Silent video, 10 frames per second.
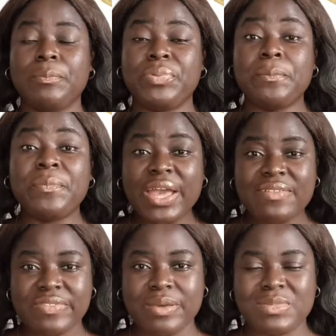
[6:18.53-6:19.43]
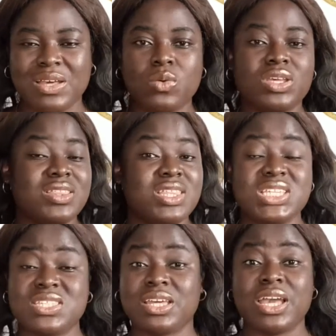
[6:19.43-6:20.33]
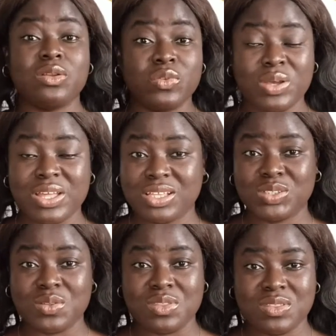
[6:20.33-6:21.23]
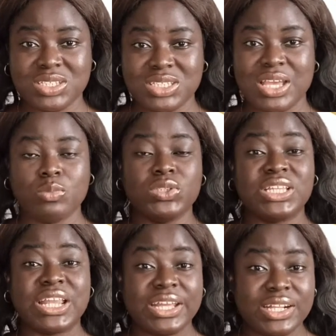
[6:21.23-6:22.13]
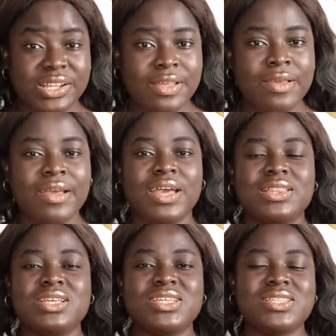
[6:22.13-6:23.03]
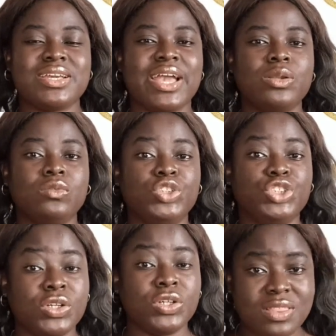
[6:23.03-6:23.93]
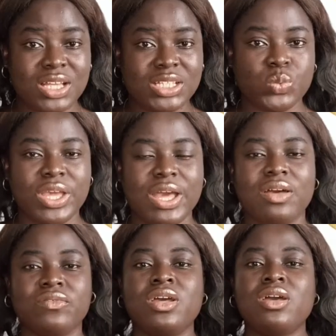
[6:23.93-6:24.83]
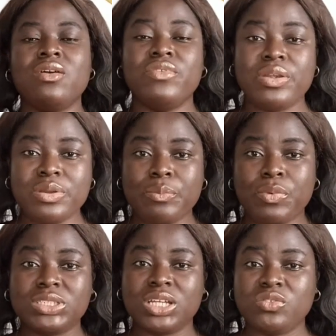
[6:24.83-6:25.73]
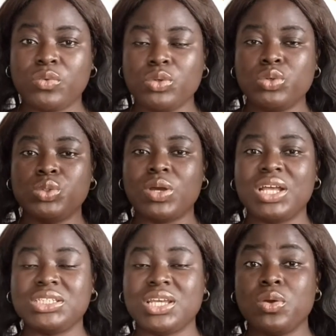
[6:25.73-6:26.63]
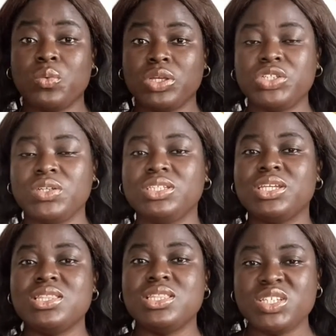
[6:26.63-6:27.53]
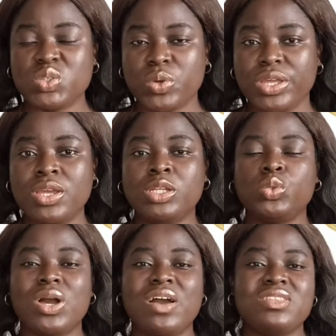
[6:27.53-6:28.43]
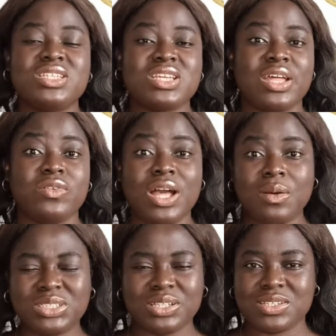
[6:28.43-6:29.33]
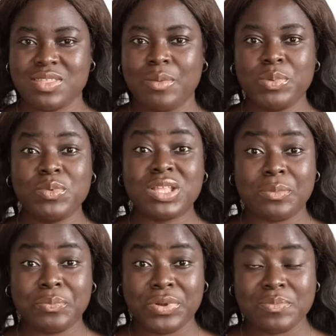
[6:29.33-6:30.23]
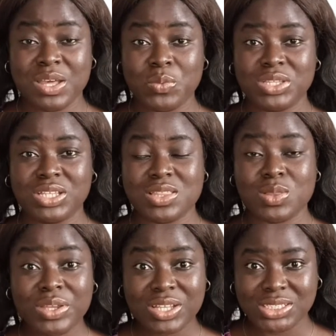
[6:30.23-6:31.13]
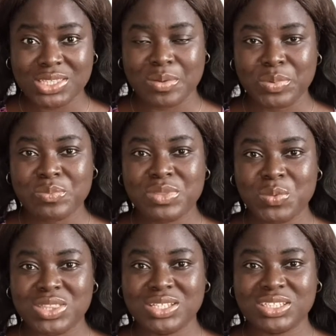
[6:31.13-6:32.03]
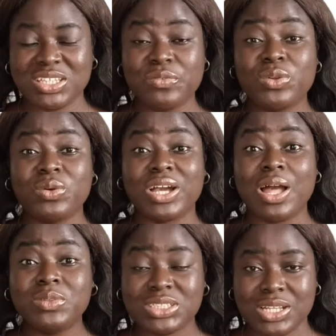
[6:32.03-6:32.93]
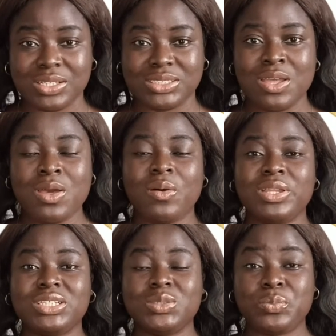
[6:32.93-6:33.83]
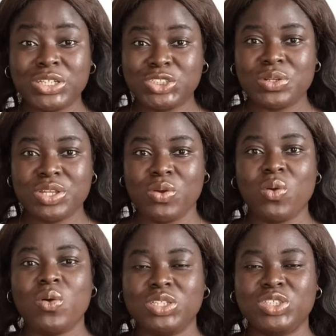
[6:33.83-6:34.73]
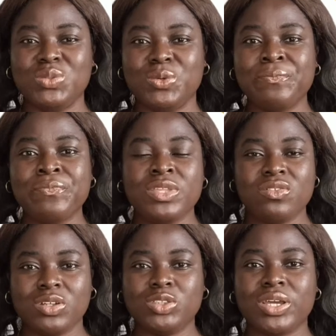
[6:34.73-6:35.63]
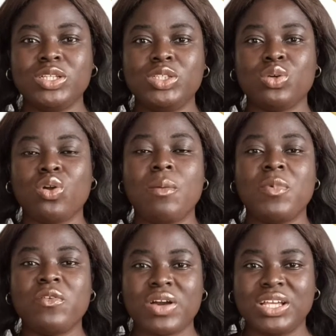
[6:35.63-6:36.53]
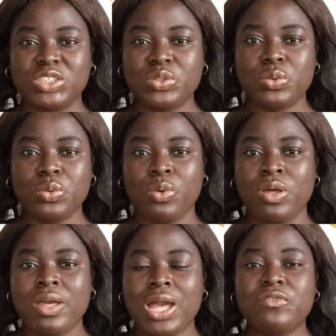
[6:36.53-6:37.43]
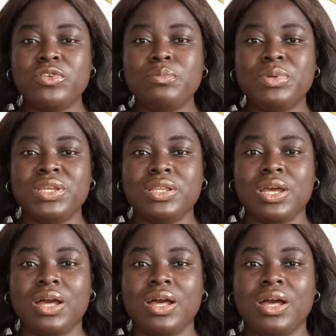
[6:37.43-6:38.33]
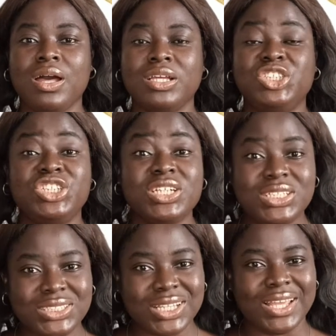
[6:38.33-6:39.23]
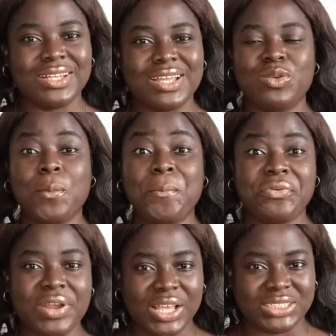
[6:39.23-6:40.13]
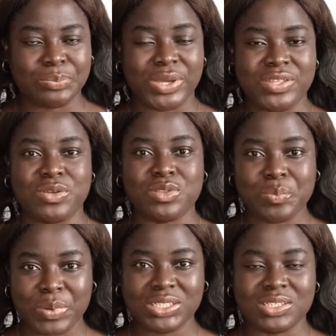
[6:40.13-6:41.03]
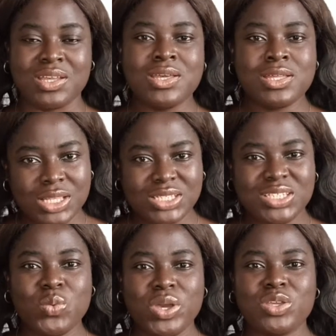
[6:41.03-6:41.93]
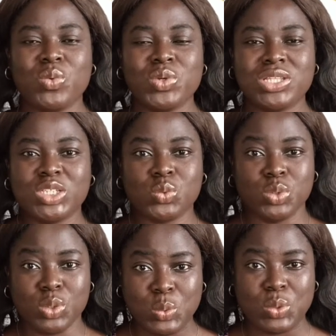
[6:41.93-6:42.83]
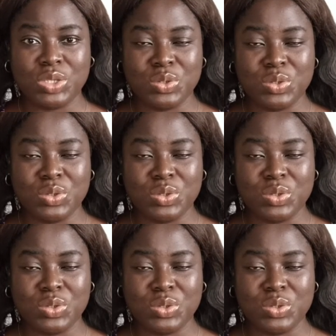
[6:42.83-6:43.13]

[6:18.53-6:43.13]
prepare them that, okay, this is the kind of lawyer that's on the other side most likely, and this is the kind of judge that we have. Very important for you to answer your questions in this way, to have this kind of countenance. There are people that prep their witness, lawyers that prep their witnesses even on countenance, on expression in court. If you're trying to come off as, having been cheated and oppressed by the other party, there's a way your witness would look,